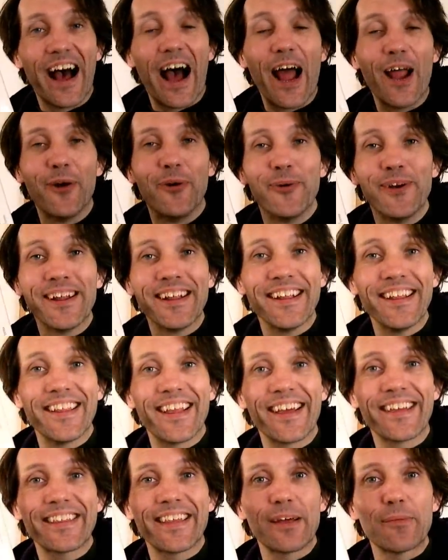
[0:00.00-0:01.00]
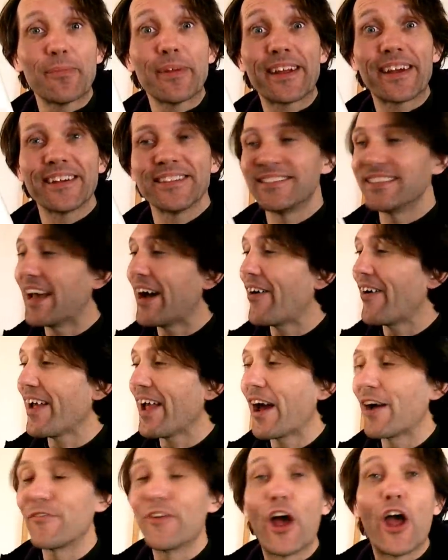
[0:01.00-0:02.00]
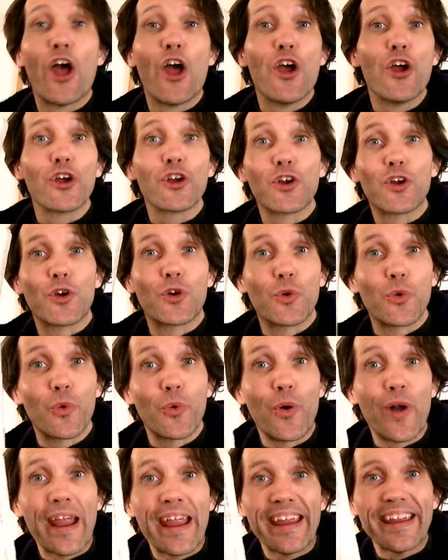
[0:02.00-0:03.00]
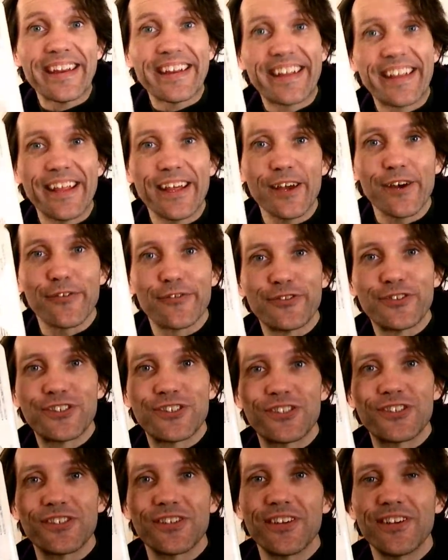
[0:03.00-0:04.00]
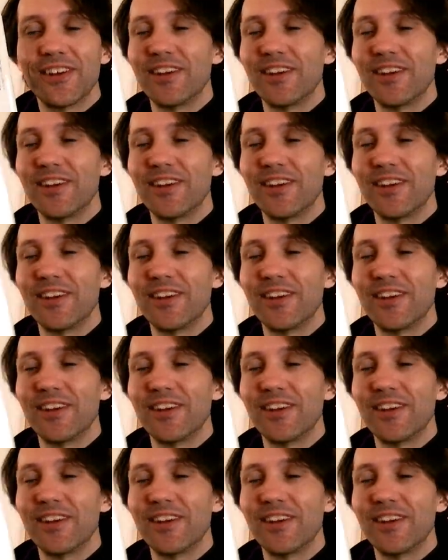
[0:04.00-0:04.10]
I really like that because now I have great gifts